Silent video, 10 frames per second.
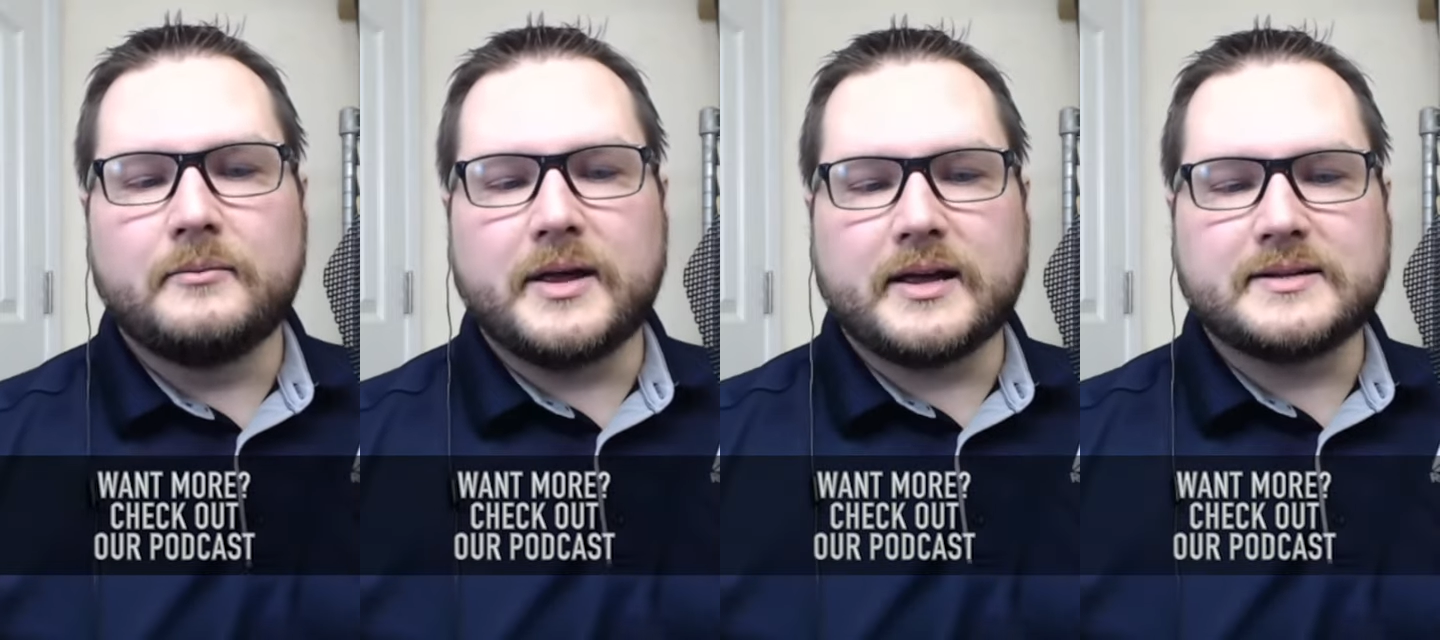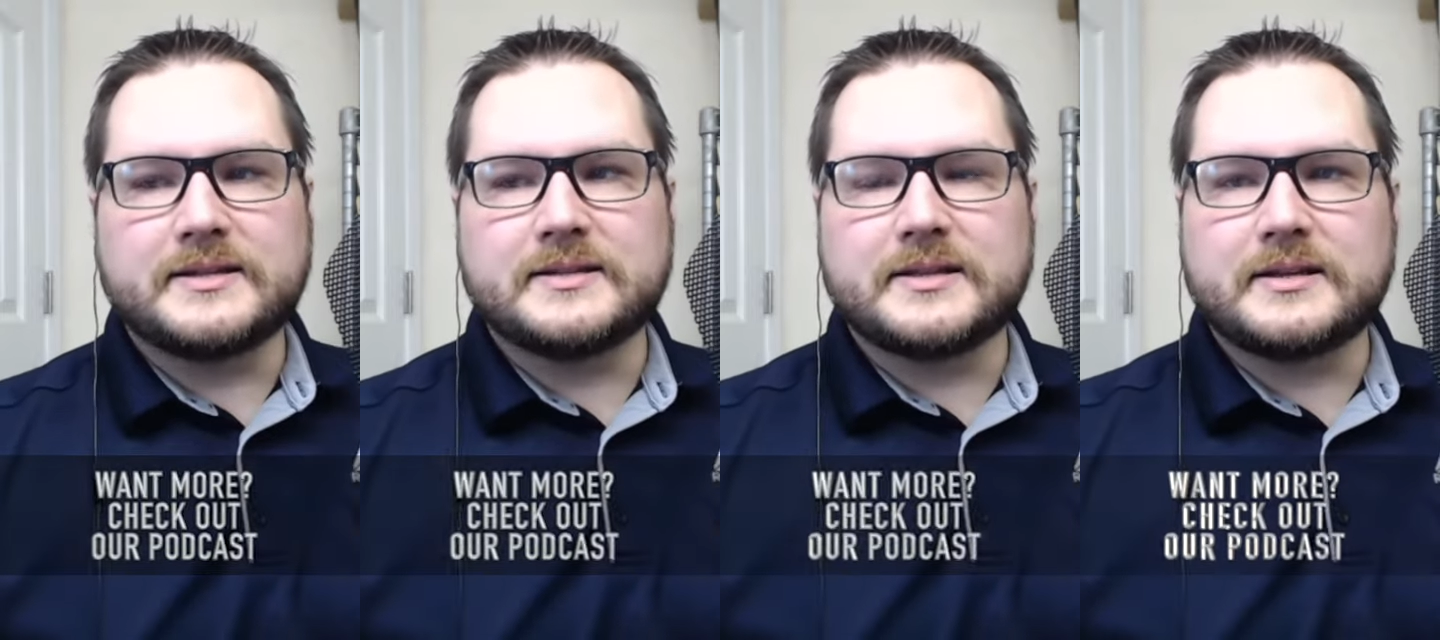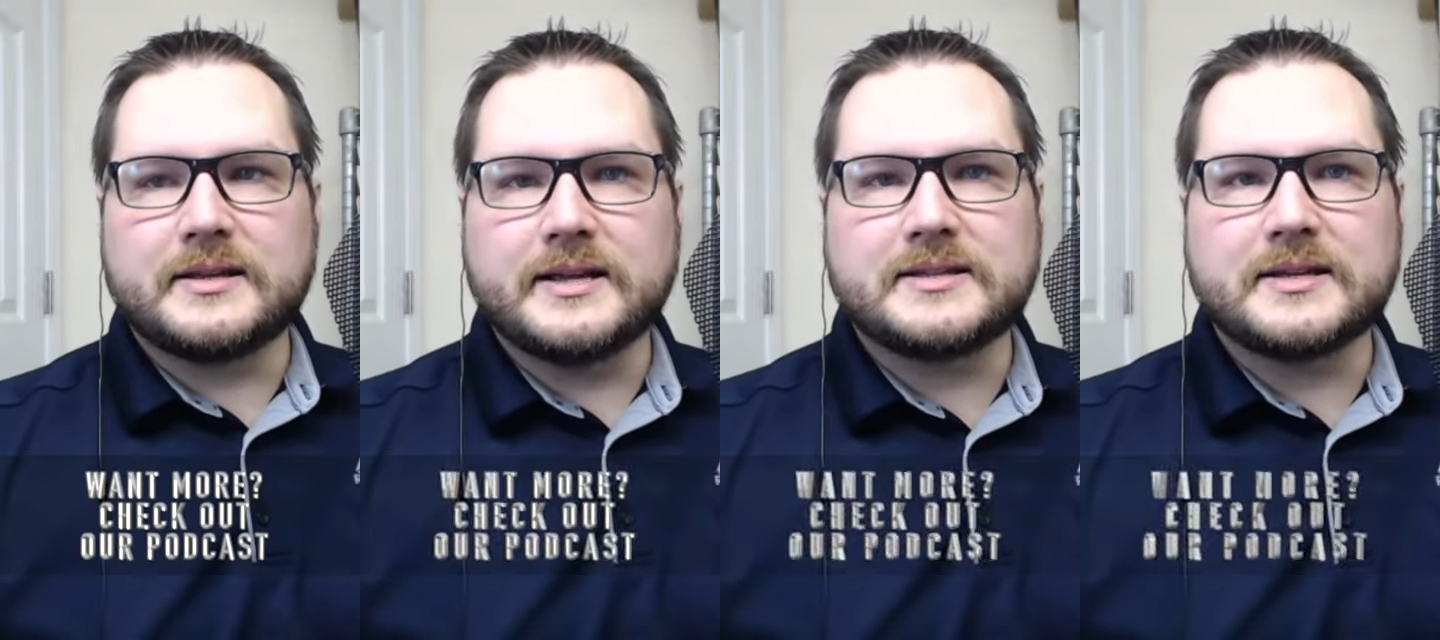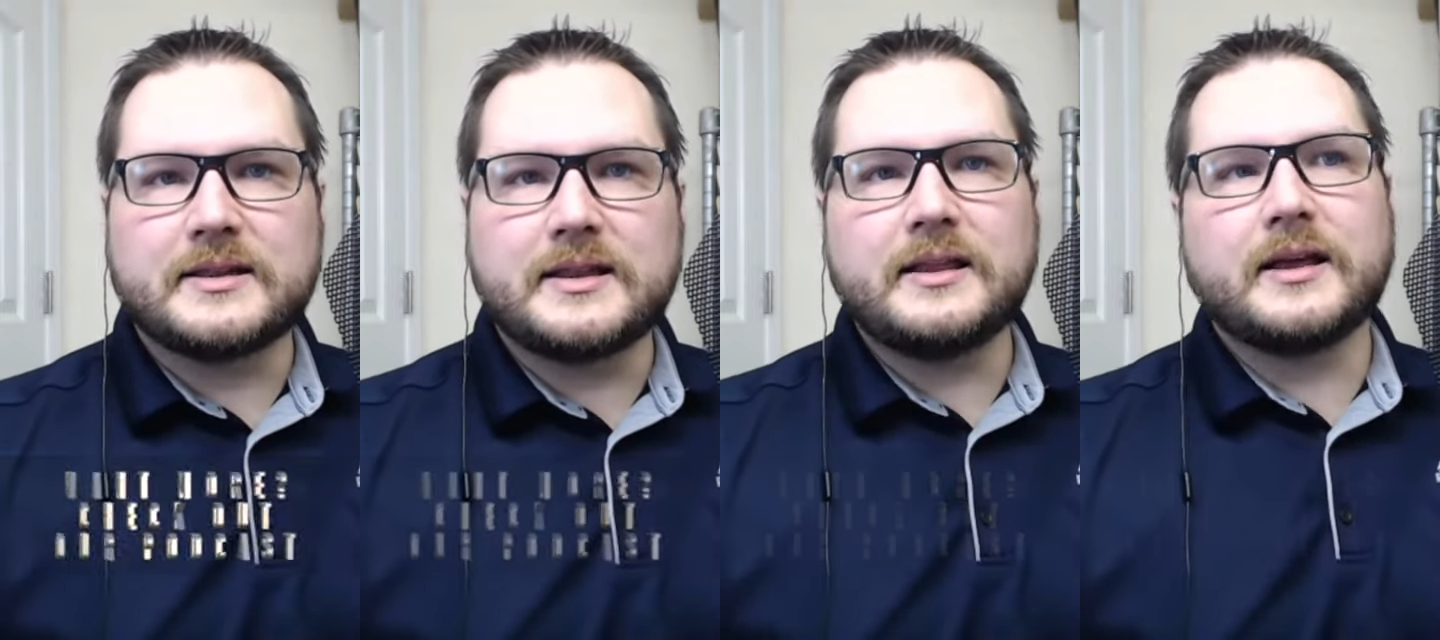because it's the, it's the
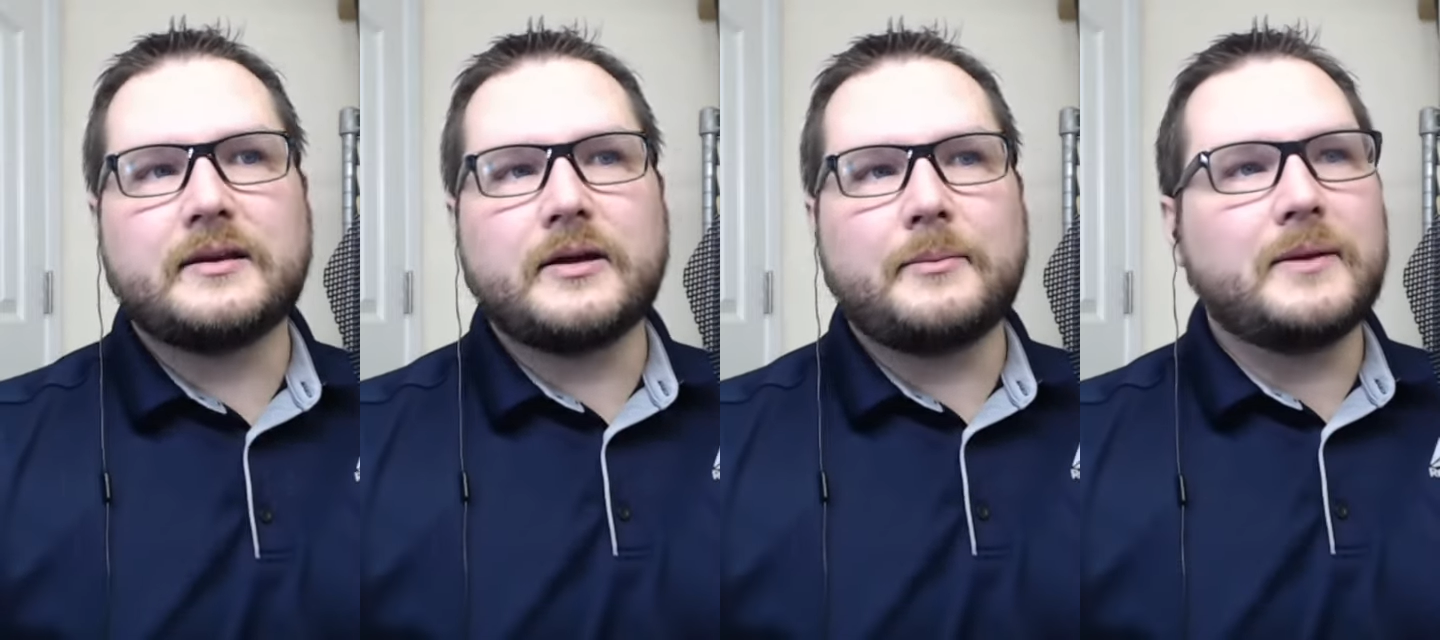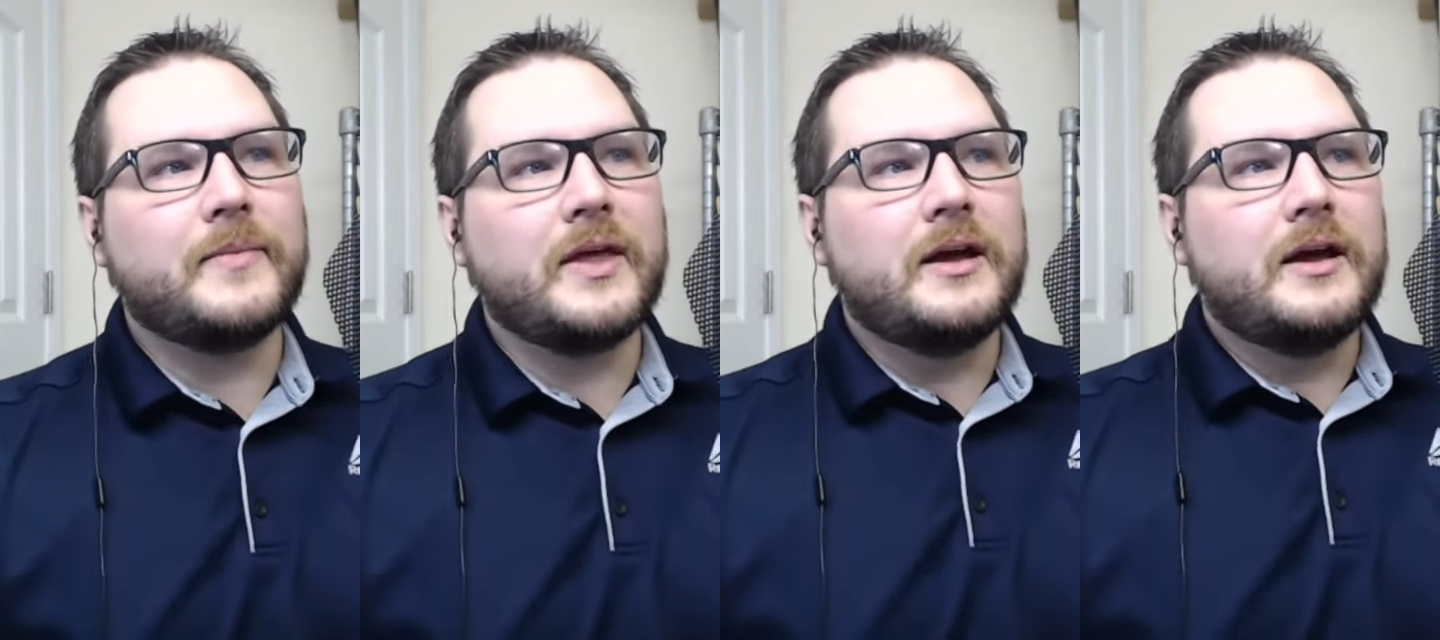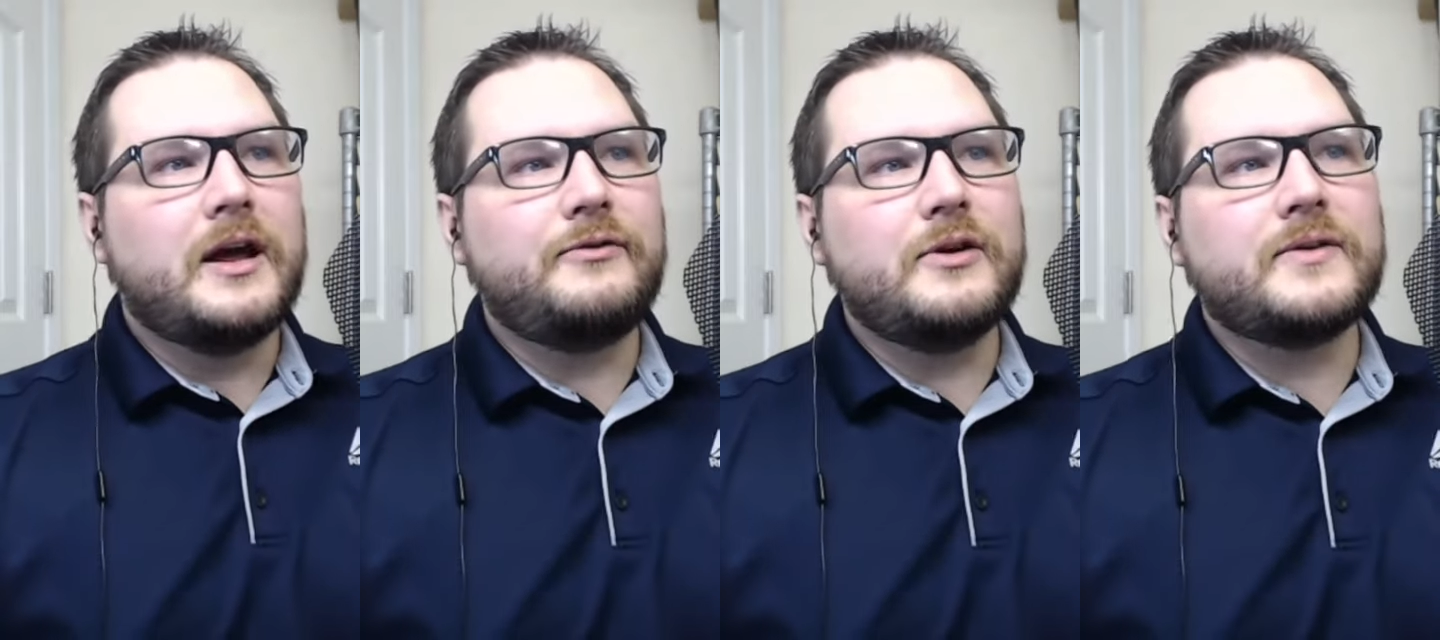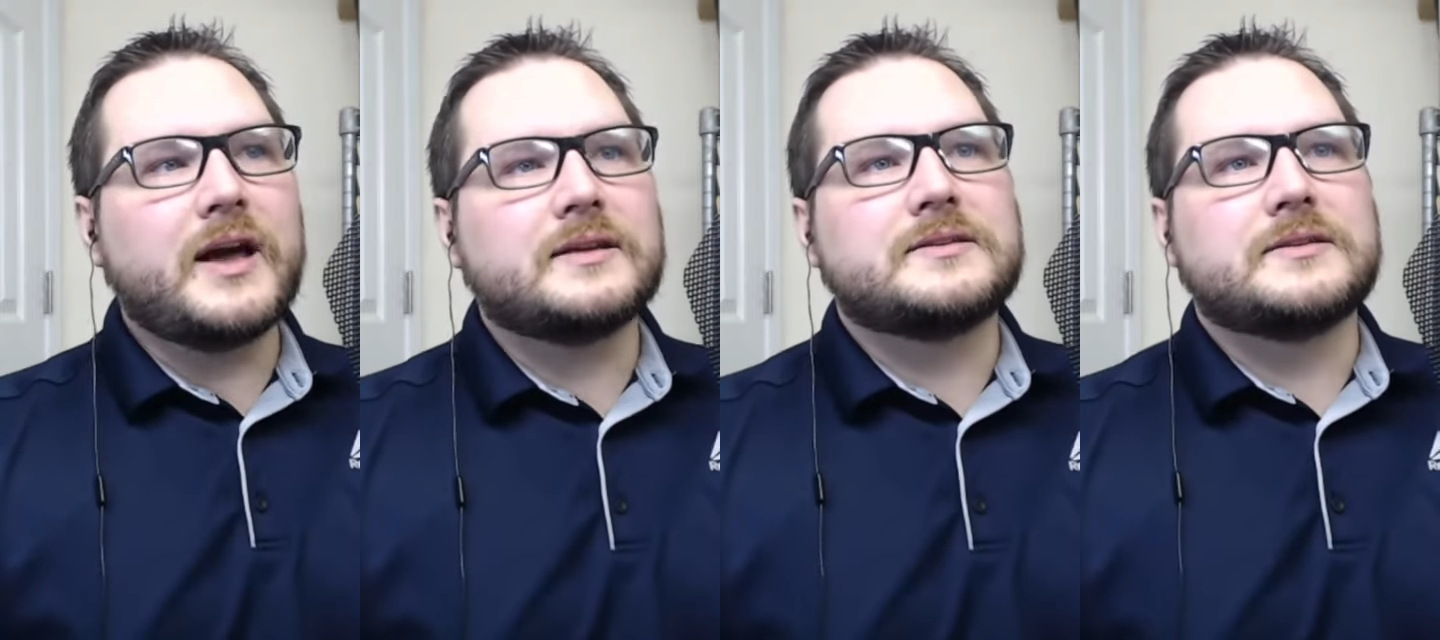thing that, I mean, if you've
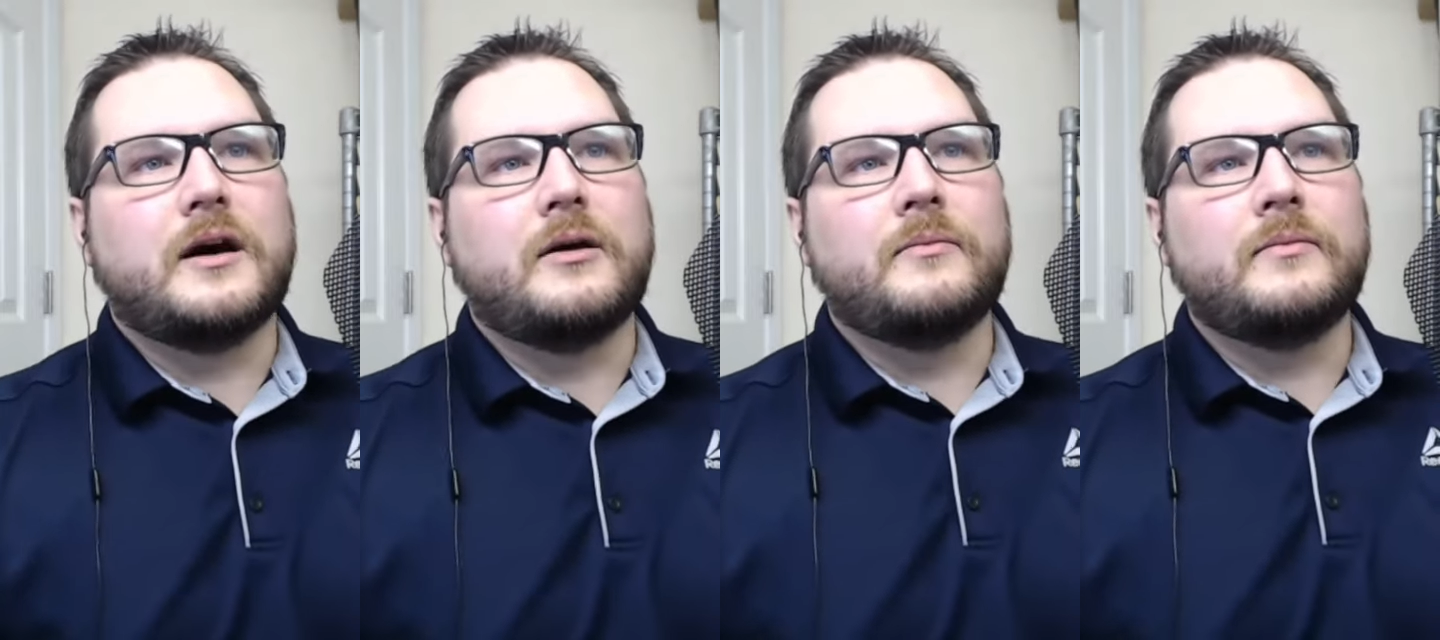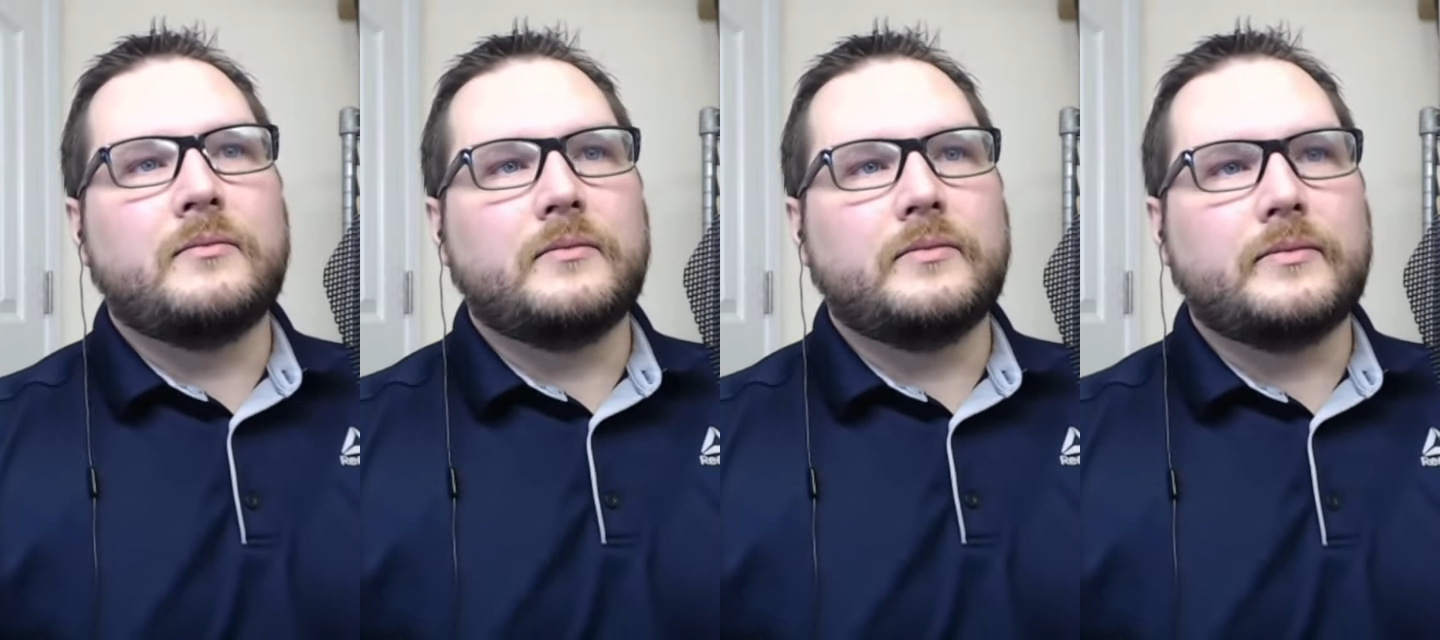got some